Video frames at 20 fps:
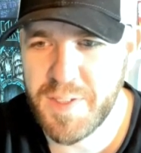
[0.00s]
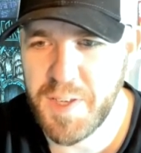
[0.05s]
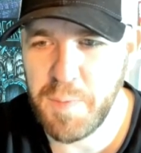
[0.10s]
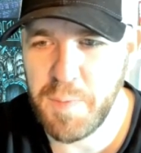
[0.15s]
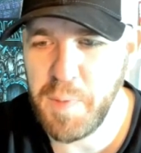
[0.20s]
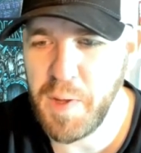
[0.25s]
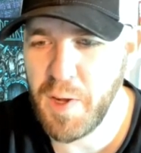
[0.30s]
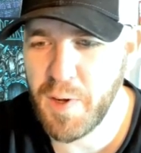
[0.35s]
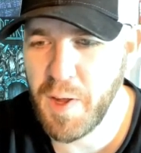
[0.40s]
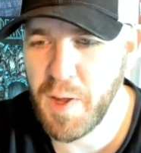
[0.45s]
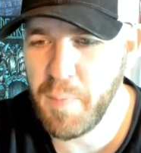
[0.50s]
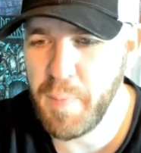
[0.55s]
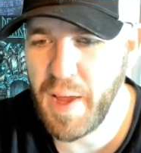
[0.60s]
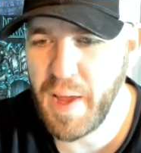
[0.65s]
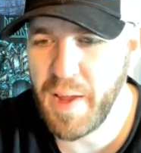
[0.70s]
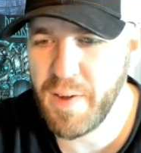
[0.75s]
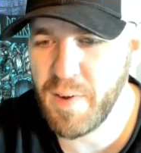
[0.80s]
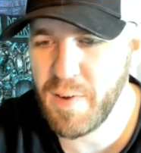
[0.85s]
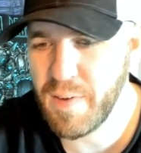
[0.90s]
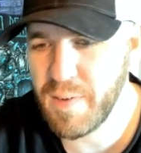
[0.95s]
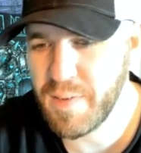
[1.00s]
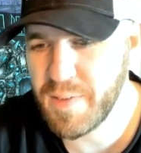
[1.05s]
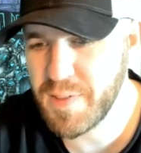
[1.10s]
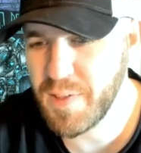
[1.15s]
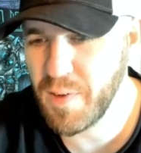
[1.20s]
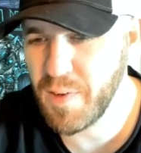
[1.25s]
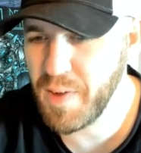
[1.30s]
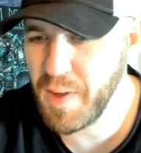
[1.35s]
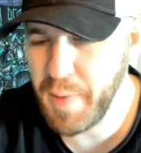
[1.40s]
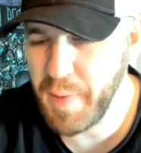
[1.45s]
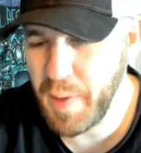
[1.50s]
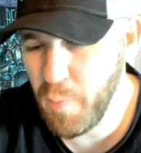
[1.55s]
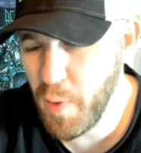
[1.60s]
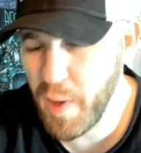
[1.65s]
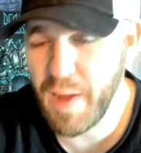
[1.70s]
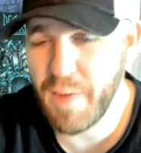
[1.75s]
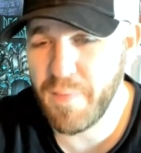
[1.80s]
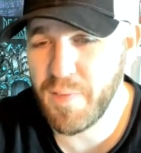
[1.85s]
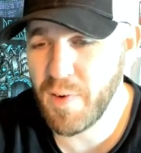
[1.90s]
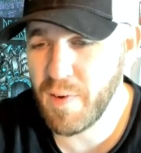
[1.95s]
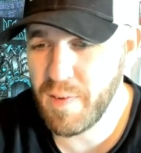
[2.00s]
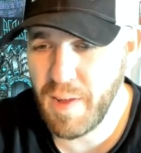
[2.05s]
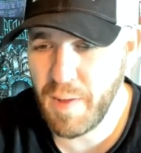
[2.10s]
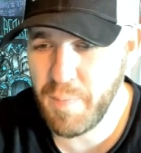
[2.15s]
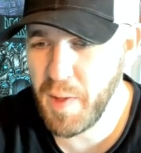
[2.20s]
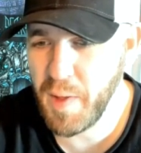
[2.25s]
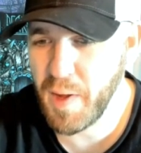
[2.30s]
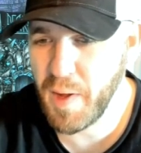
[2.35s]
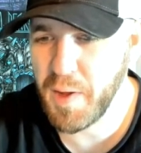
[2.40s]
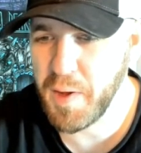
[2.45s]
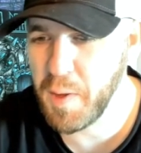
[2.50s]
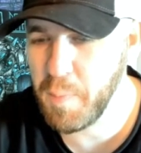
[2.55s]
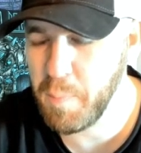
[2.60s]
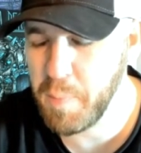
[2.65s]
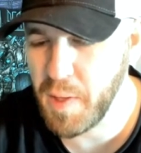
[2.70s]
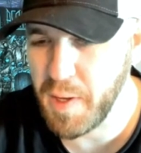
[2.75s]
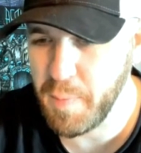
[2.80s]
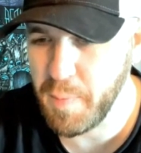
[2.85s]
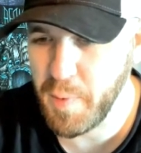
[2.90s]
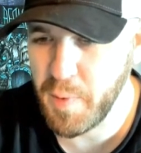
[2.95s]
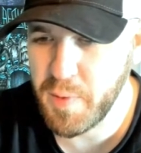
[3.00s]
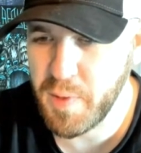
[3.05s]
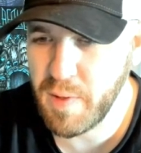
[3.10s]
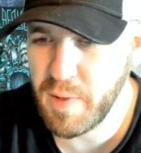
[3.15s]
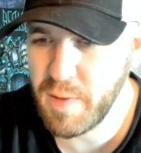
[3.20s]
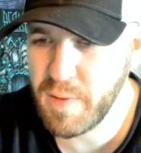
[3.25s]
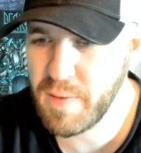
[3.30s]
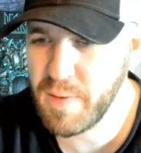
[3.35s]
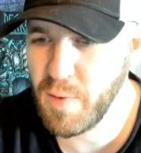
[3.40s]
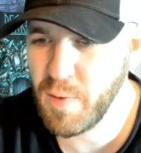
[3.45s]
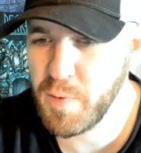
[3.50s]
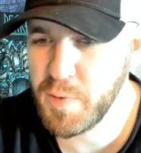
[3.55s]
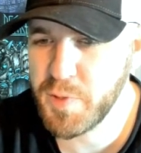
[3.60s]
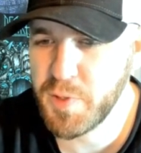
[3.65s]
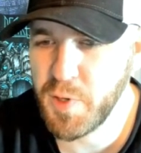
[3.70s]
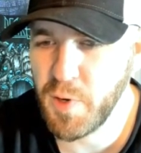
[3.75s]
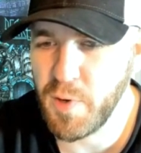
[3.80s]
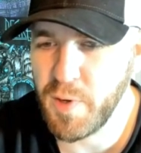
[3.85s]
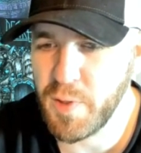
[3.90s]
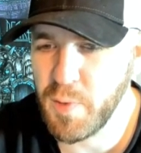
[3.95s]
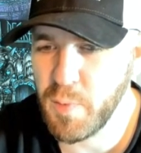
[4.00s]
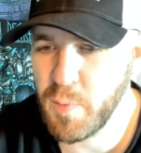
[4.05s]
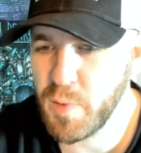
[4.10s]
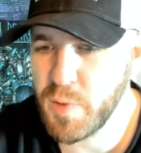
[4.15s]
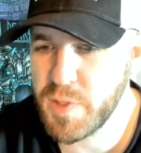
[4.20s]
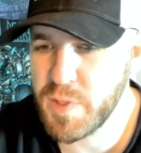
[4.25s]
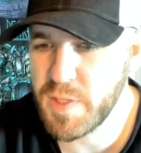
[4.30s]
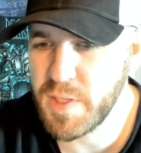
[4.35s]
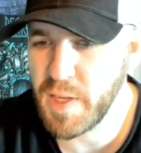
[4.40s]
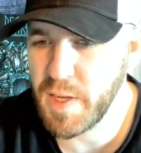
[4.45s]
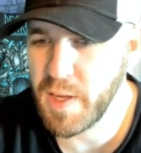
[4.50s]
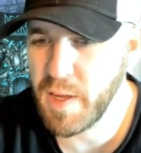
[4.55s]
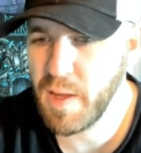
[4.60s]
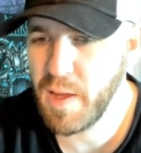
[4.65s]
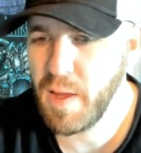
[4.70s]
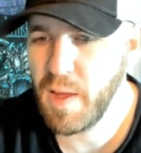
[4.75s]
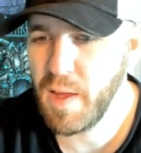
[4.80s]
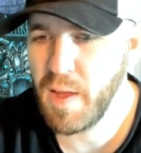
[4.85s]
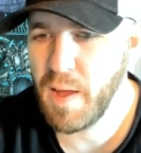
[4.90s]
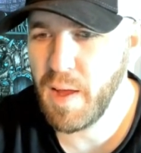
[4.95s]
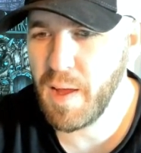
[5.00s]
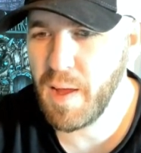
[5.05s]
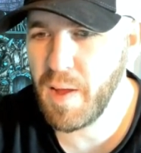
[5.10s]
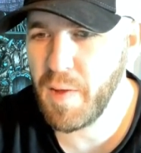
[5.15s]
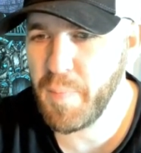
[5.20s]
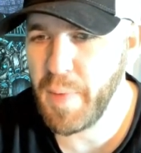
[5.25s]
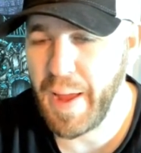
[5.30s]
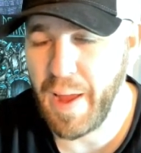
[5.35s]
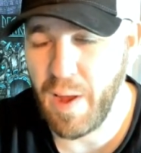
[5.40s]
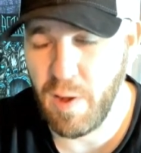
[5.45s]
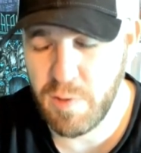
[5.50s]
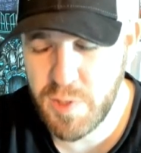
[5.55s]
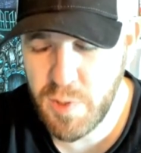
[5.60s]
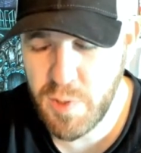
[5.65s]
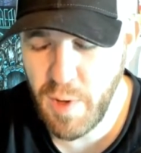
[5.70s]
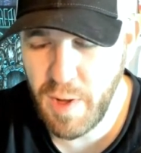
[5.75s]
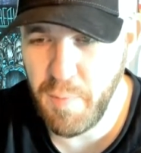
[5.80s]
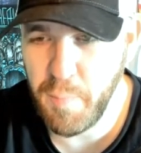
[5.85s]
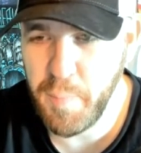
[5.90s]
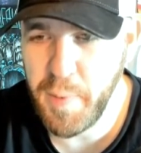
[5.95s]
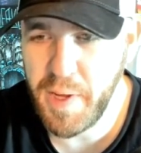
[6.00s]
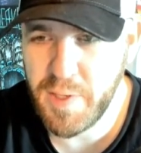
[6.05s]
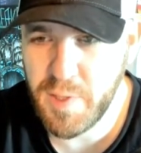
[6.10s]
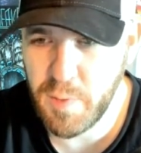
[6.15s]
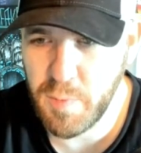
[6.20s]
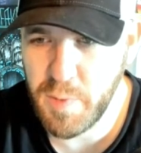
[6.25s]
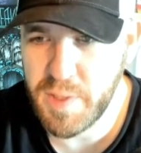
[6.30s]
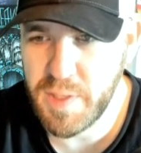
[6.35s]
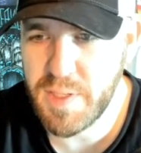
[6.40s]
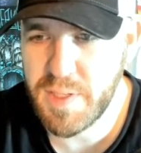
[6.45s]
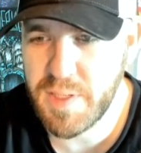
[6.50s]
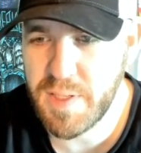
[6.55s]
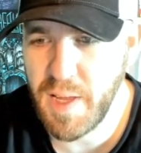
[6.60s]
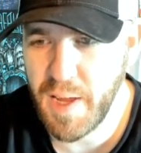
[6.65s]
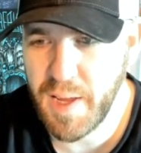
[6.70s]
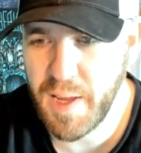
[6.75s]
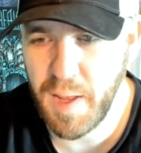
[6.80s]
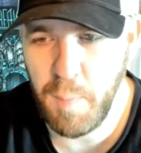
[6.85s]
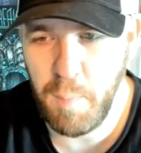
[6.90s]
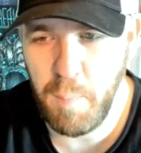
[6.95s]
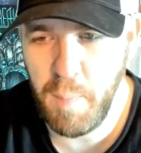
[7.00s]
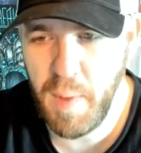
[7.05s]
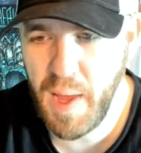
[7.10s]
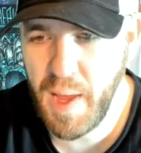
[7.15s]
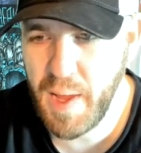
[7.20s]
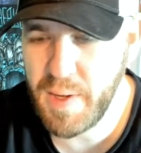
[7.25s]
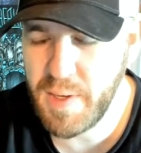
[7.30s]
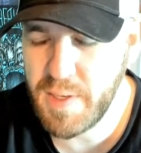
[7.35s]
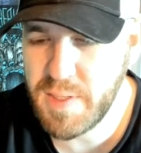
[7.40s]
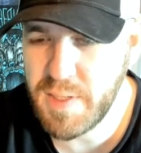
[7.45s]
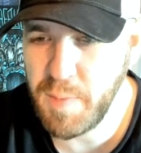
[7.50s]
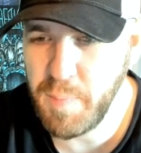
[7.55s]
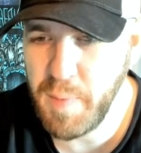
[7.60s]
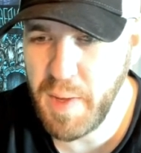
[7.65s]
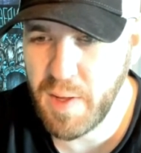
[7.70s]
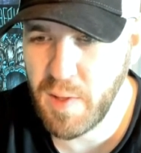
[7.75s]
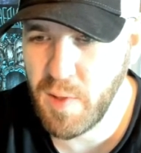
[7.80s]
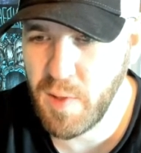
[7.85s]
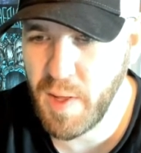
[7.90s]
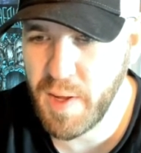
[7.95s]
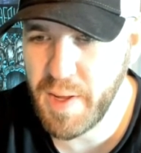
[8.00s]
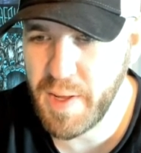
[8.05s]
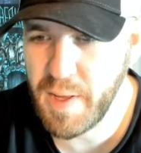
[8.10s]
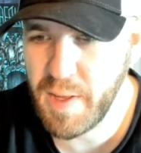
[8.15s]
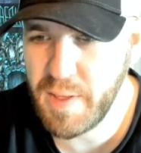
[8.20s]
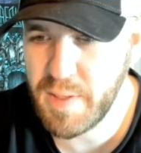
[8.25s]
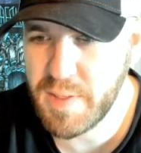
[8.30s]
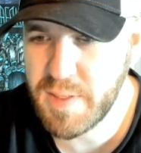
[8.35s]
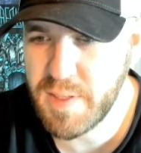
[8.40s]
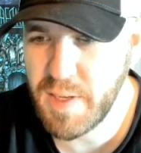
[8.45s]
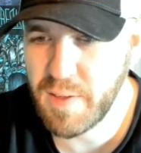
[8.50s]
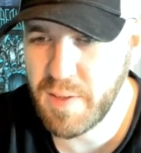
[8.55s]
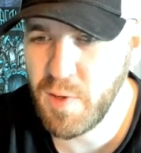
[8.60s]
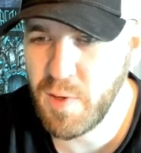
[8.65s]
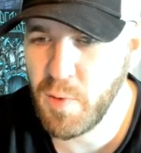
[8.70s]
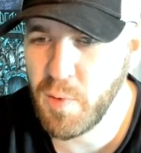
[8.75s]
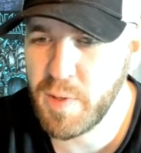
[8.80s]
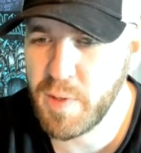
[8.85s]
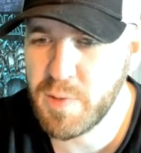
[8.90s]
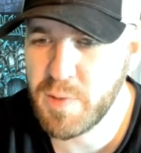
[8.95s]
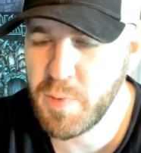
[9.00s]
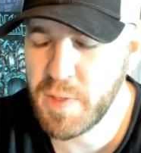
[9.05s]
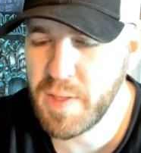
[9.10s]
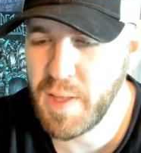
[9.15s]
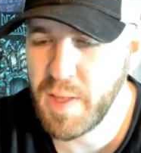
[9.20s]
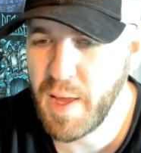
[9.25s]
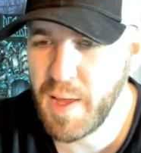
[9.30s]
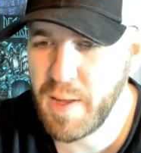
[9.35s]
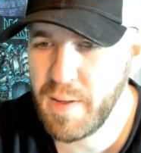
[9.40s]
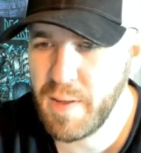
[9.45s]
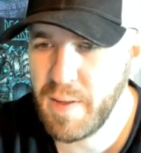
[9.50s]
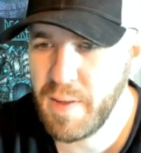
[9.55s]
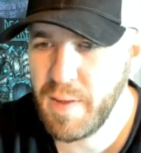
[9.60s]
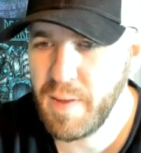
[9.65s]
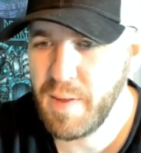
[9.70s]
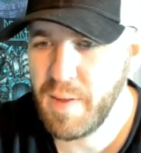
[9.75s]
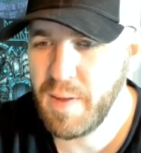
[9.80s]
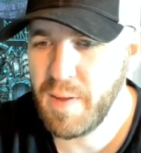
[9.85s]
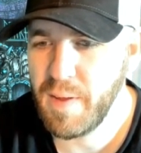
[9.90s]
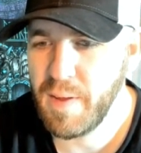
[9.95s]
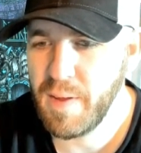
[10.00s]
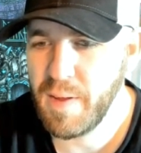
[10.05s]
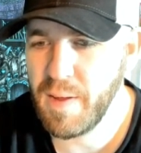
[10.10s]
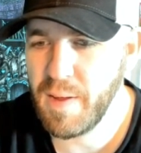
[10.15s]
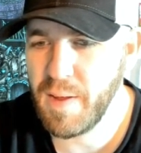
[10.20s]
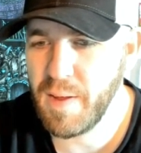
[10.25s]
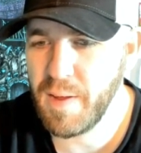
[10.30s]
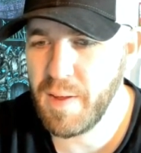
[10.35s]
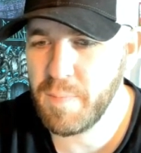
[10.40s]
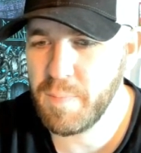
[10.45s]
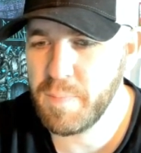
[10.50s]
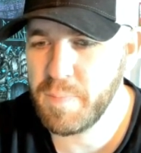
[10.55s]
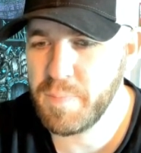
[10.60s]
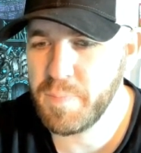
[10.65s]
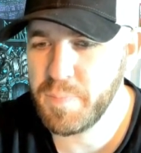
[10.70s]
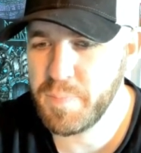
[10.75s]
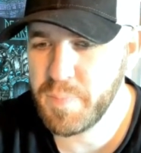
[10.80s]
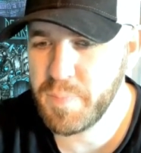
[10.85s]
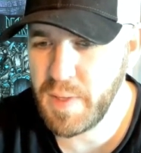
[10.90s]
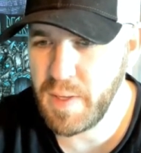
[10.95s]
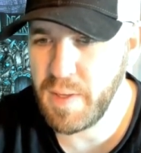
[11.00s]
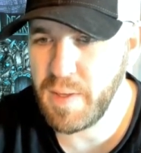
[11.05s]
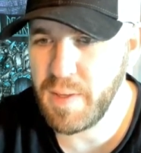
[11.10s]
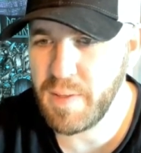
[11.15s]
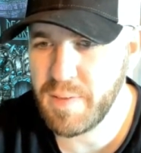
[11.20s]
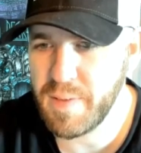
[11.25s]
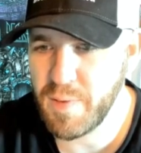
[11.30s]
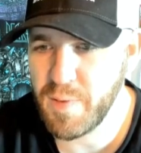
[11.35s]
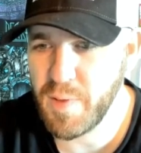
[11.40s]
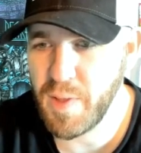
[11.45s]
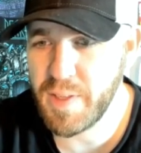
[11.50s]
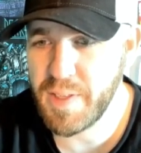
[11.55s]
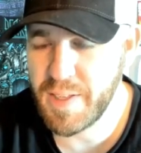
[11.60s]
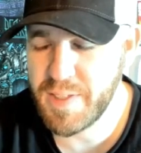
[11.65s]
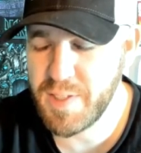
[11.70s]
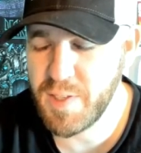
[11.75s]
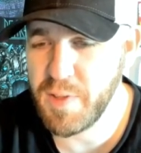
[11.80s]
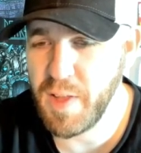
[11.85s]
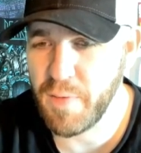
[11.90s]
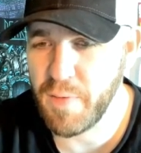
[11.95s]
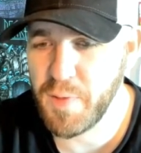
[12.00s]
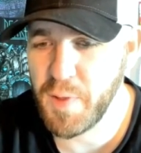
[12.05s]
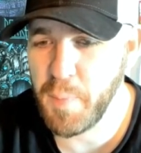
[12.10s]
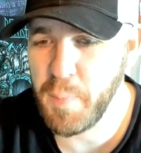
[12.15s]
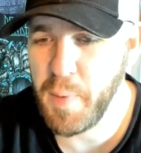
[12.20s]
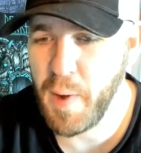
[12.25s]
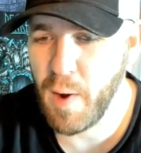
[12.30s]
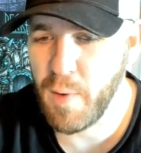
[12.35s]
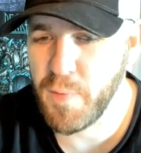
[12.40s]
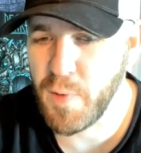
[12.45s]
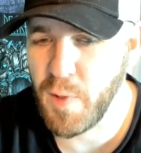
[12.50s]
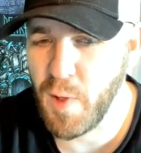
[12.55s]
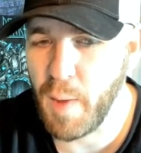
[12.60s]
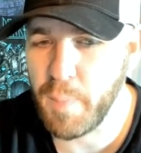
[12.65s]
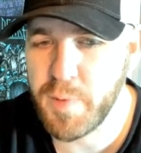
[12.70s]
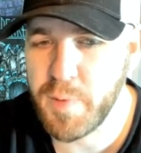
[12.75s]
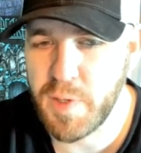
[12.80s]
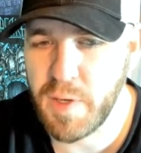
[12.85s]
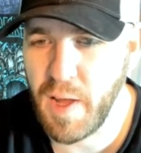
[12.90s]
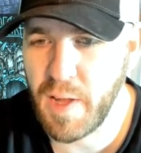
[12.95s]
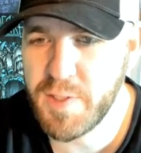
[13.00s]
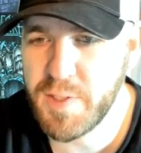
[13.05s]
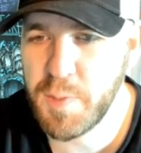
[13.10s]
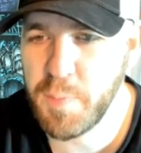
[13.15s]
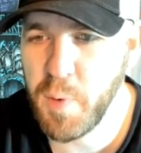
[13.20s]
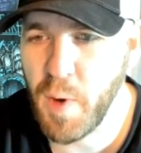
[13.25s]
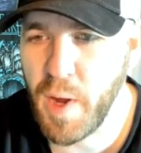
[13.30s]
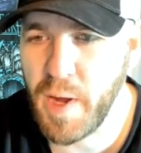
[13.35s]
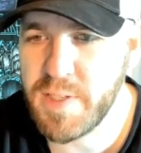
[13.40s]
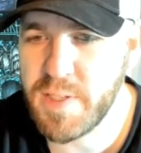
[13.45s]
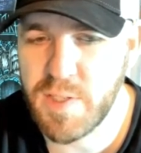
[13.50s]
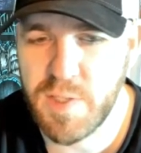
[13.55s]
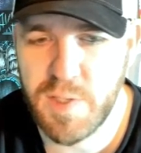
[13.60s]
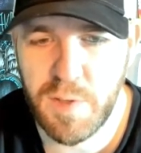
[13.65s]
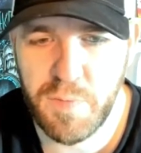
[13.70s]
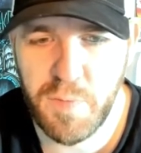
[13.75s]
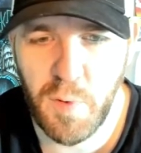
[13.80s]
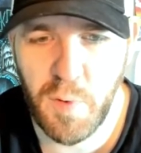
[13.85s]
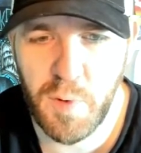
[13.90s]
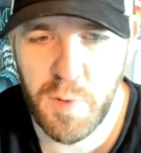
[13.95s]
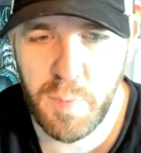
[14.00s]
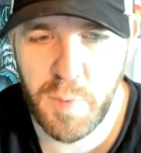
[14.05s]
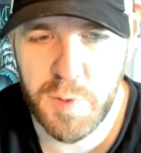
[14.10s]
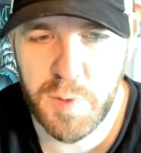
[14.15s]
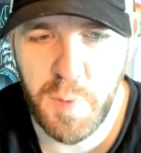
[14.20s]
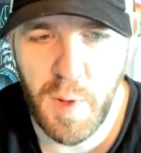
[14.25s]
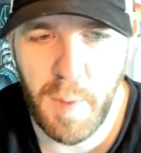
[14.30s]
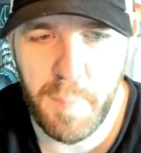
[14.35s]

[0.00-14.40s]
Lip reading: can be your commander. So, I mean, whatever. I'm not going to complain about the whole skirting the rules thing. I also have a patron with this deck, and man, does he make a lot of insect tokens with that. That's definitely a powerful option. Not surprised it's the 4th most